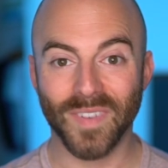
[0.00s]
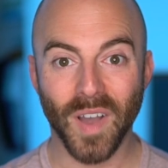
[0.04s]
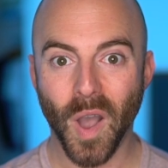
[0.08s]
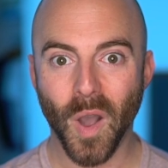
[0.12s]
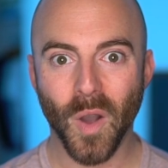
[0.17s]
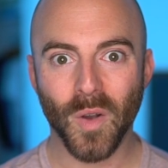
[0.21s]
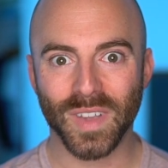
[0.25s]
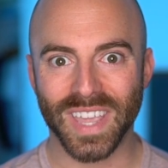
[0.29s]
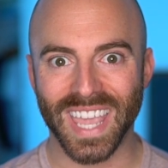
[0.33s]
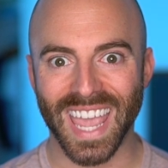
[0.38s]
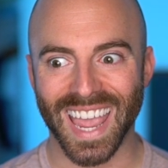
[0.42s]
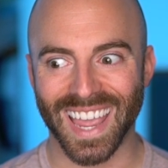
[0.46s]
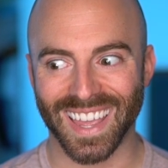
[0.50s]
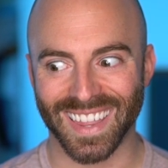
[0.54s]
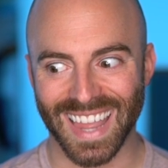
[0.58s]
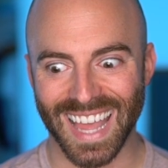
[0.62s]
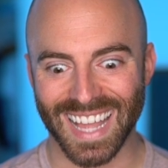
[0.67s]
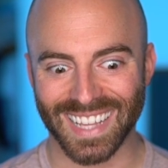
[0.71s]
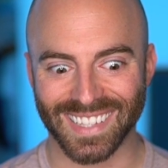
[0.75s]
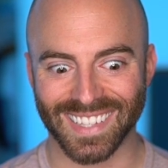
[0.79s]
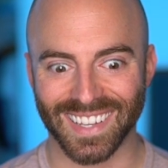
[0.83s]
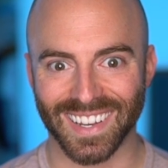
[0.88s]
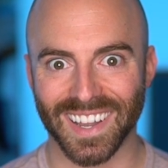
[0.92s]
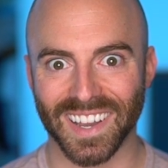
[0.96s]
Okay,
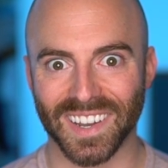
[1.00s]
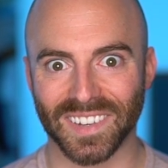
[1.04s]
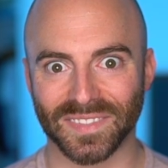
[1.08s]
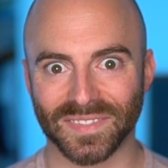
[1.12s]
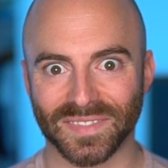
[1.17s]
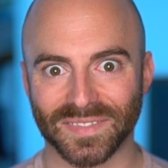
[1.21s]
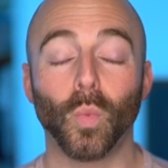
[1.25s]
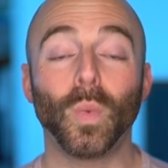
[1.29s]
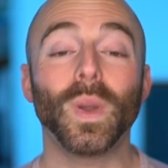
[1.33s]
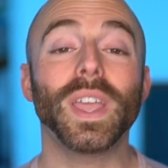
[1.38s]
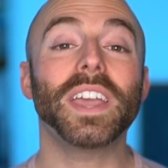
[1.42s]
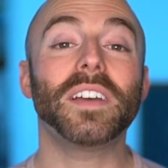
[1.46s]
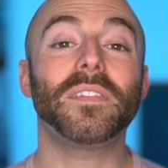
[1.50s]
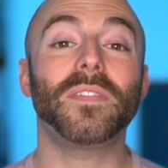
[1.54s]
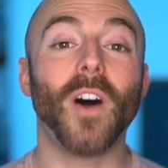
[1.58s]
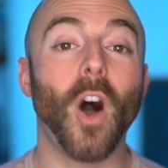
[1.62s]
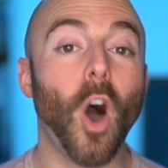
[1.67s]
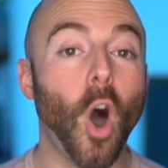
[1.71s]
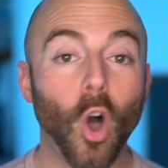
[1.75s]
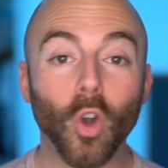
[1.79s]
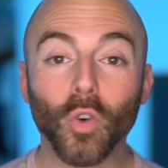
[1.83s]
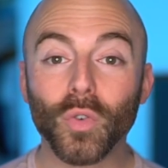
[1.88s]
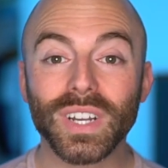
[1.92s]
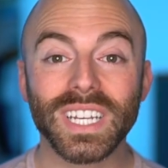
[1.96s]
that's enough. We have
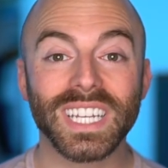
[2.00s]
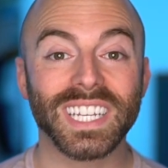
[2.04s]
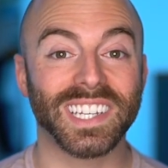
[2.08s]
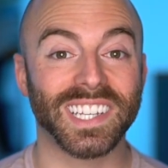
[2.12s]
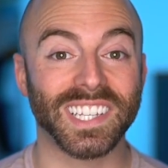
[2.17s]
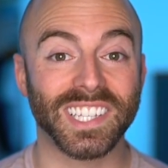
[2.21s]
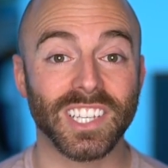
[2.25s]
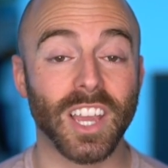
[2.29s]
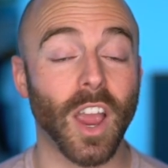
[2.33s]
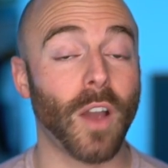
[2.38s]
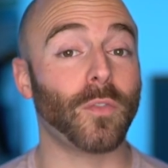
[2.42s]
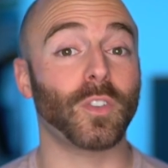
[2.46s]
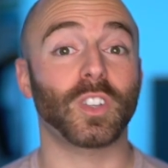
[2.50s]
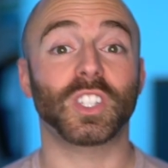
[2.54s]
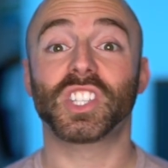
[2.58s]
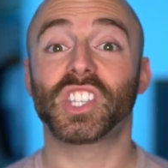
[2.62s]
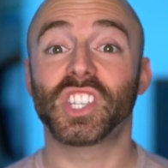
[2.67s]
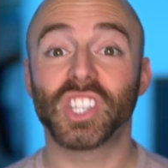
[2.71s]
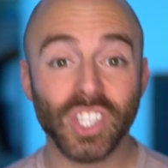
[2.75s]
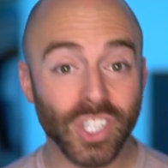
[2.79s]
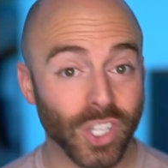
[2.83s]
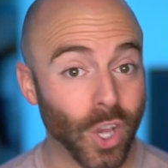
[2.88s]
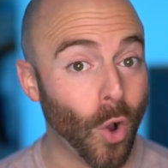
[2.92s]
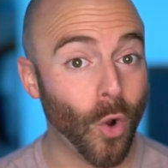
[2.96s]
already discovered
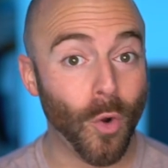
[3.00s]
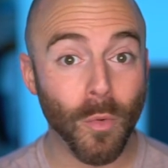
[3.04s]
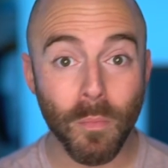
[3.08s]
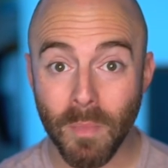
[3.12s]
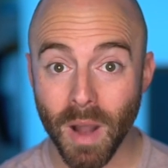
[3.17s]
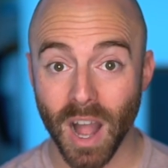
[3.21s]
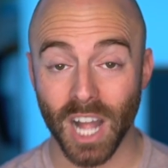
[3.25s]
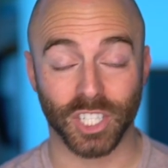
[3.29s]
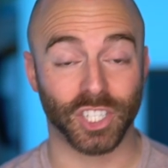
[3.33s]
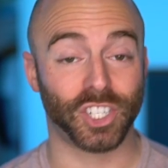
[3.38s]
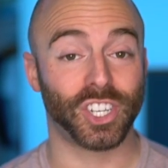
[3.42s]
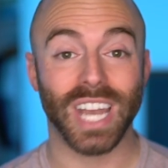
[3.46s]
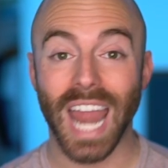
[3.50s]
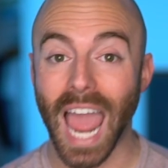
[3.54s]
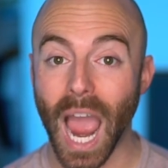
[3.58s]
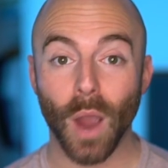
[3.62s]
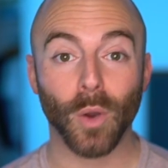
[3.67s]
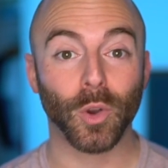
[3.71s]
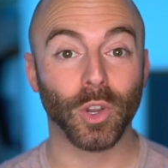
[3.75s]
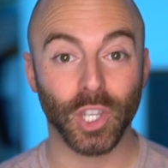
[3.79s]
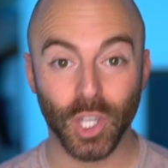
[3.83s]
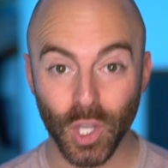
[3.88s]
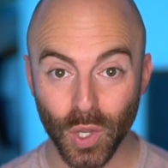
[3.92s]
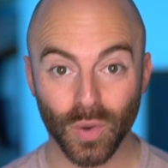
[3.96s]
so much in
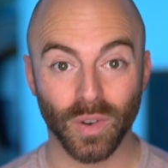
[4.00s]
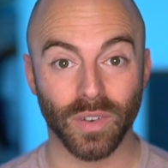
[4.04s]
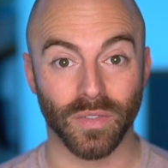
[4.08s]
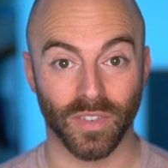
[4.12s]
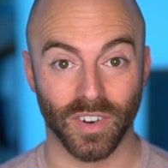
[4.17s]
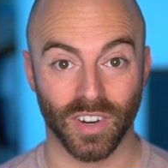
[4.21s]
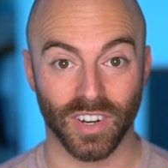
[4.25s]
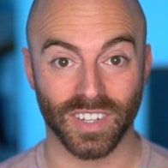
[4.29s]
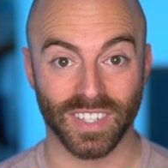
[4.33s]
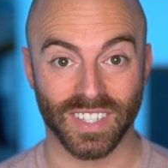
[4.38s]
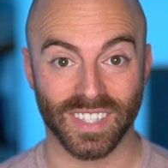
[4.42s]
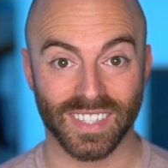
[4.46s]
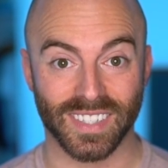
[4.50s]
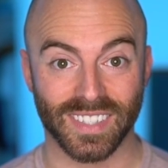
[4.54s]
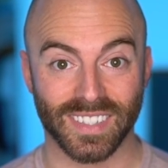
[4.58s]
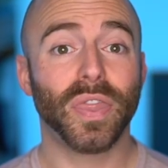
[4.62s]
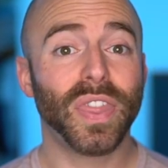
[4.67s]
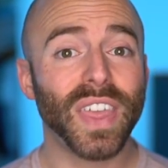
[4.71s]
our universe.